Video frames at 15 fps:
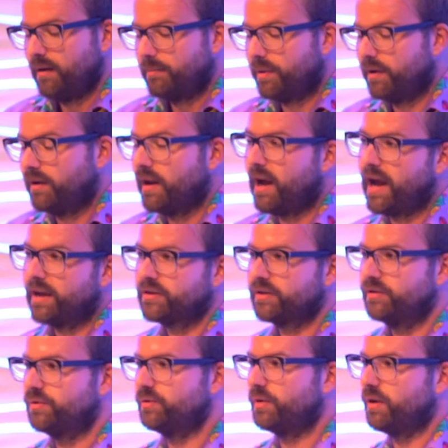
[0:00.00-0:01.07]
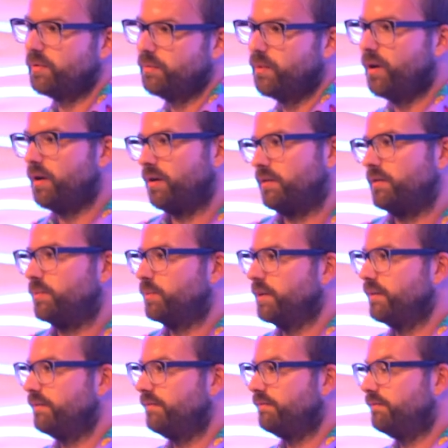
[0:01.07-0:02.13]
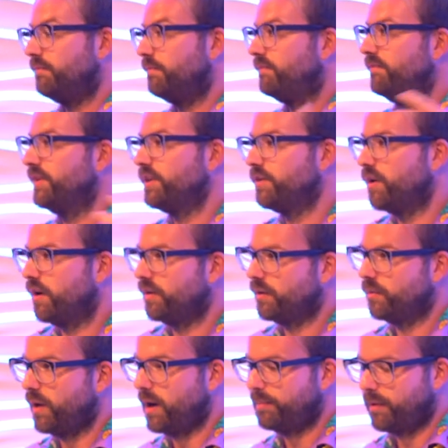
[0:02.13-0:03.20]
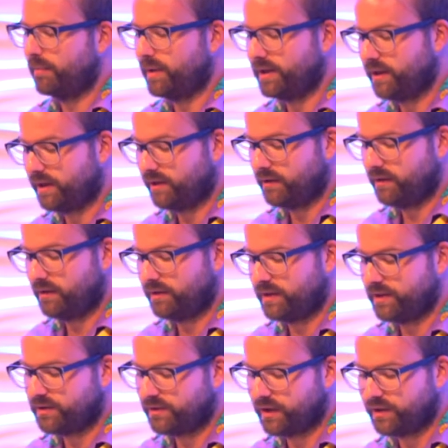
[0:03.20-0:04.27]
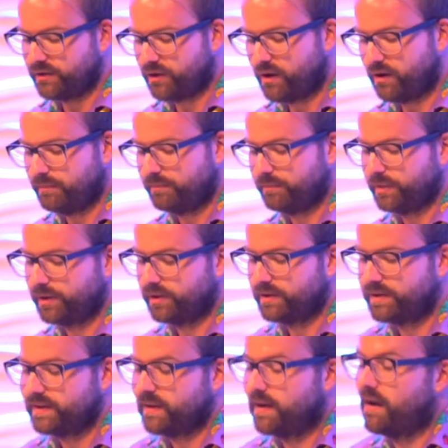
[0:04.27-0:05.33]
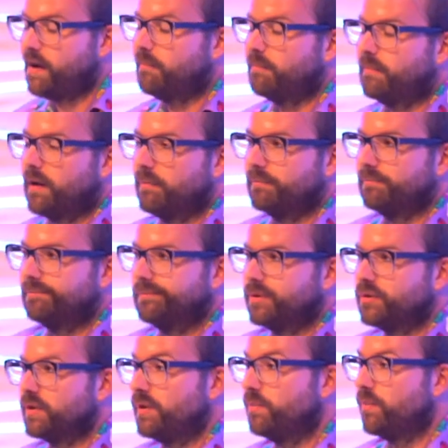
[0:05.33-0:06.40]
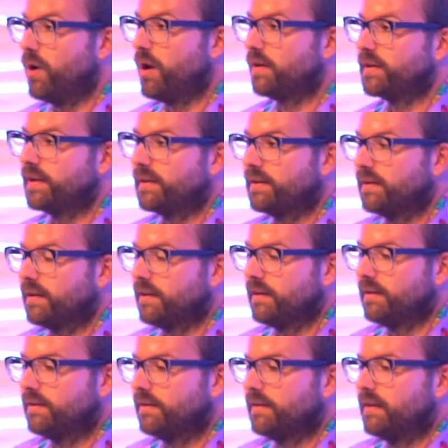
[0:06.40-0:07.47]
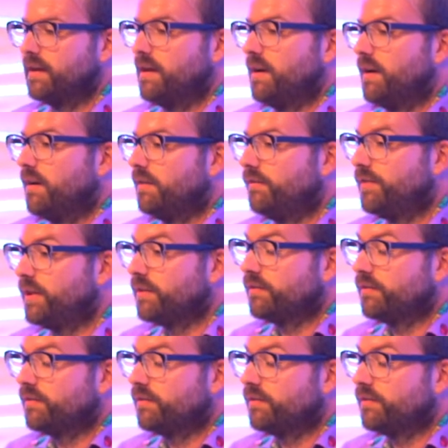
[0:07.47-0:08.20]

But I actually do not work with video on the web on my uh, day-to-day uh, -day job because um, I'm usually working in the field